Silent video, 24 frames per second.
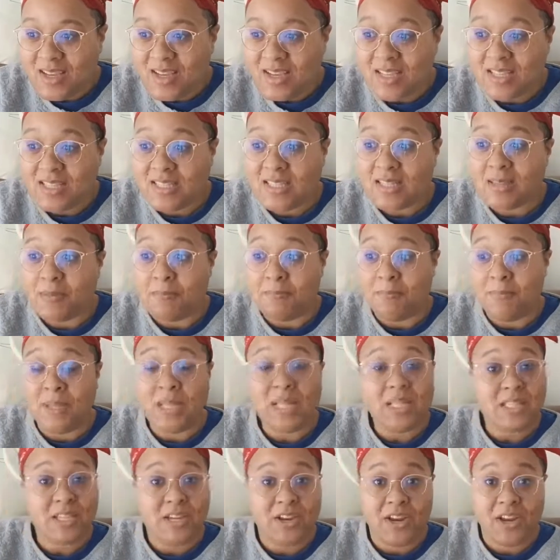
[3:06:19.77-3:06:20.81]
is in the
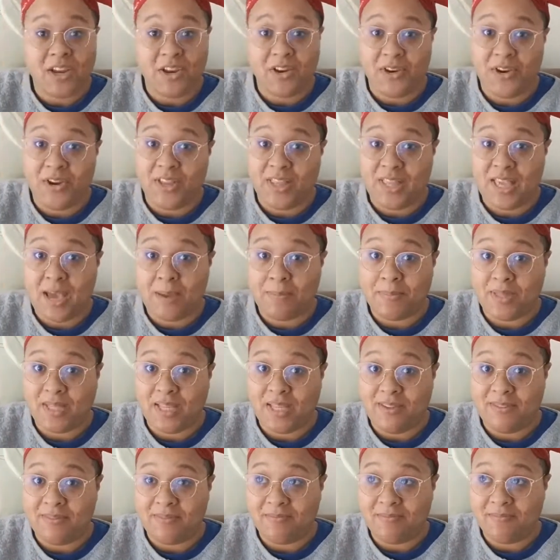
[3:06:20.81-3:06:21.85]
military currently, I
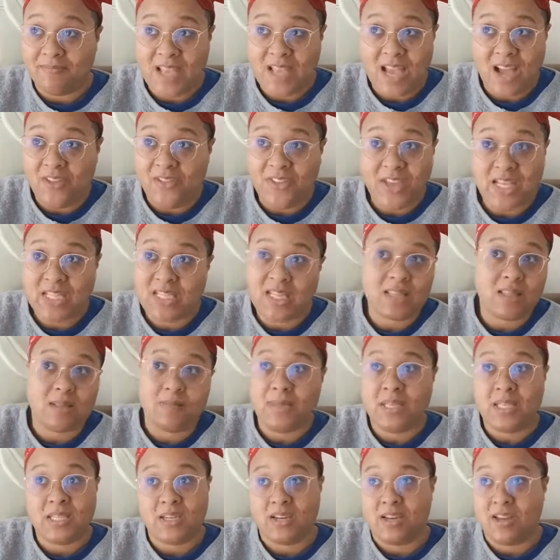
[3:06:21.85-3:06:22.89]
believe. I don't think he's at the
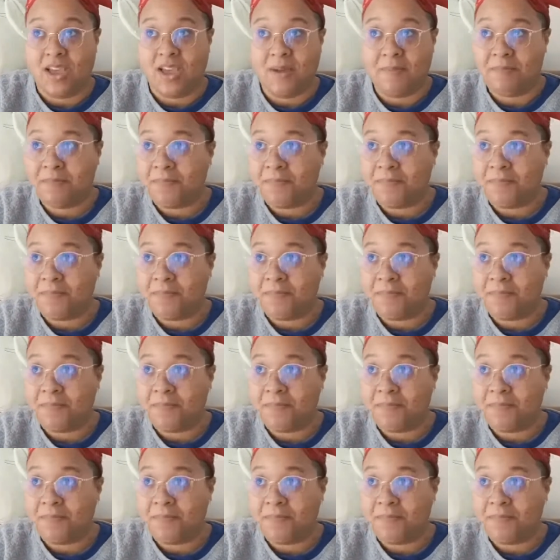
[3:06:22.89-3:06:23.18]
military yet.